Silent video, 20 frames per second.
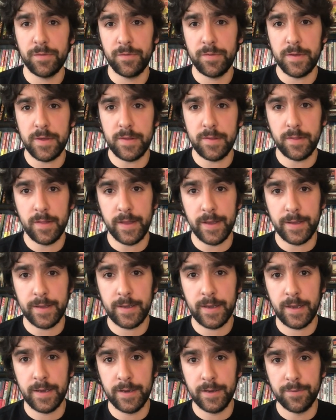the like
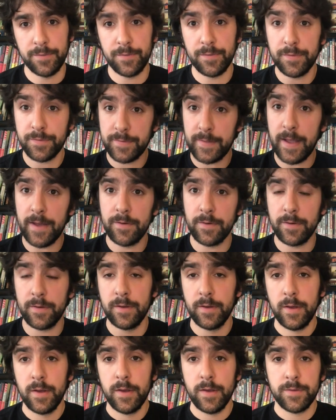kind of standard
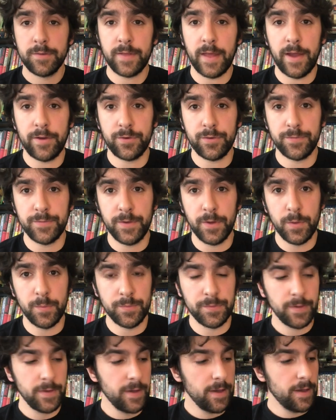slasher
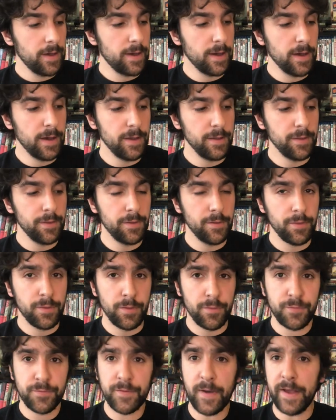films.
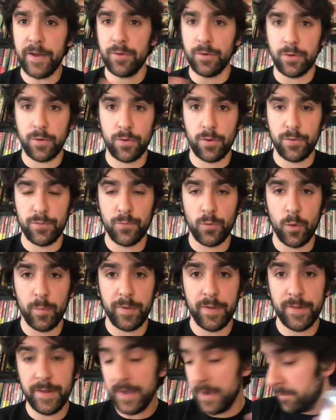The final girl
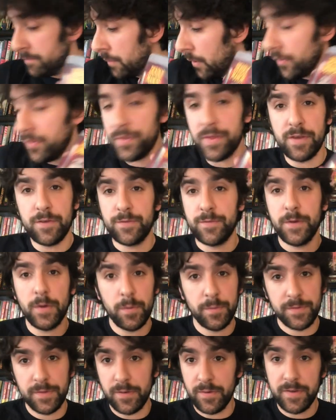formula in both these
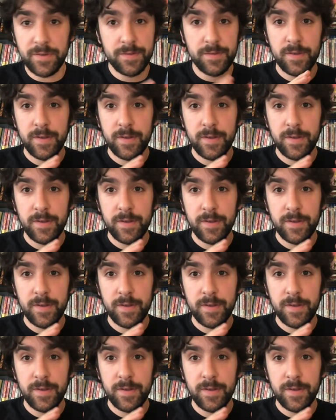films, there